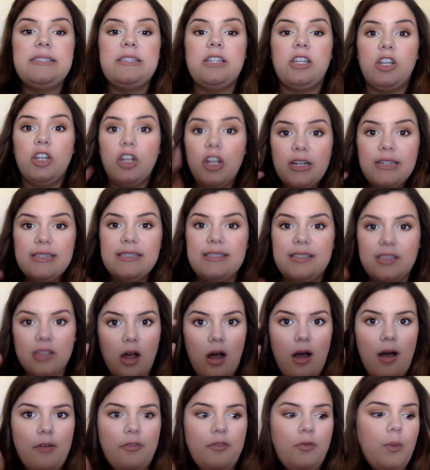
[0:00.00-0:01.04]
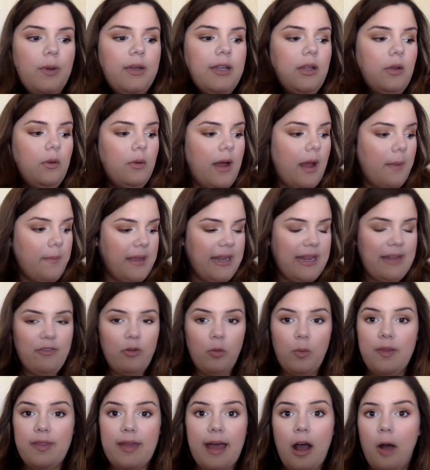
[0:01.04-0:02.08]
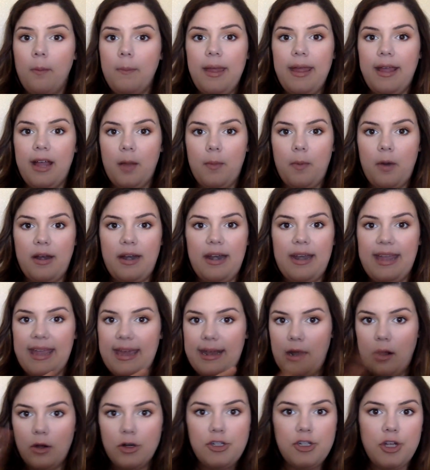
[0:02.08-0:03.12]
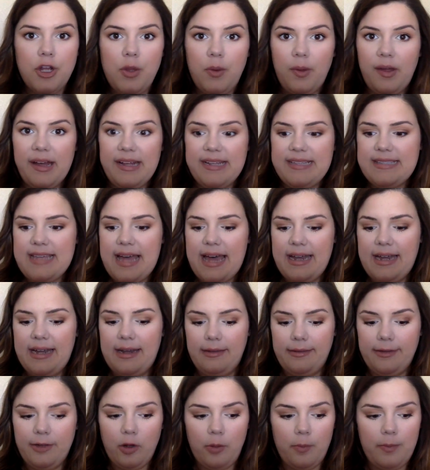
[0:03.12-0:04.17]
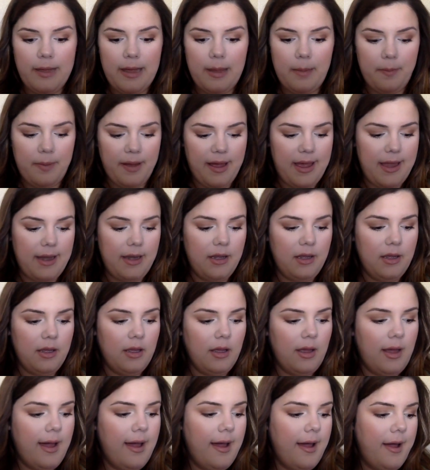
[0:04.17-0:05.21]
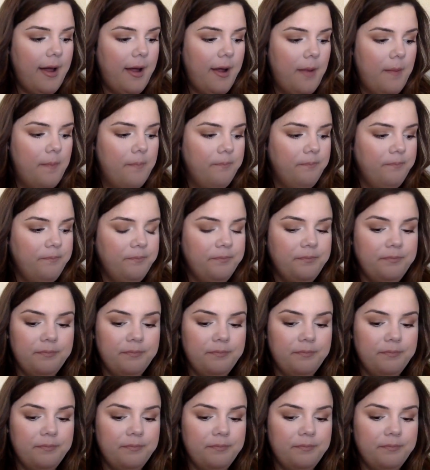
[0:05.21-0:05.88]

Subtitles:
looks soft when even without makeup on. And again, I'll show you guys that in a little bit, but I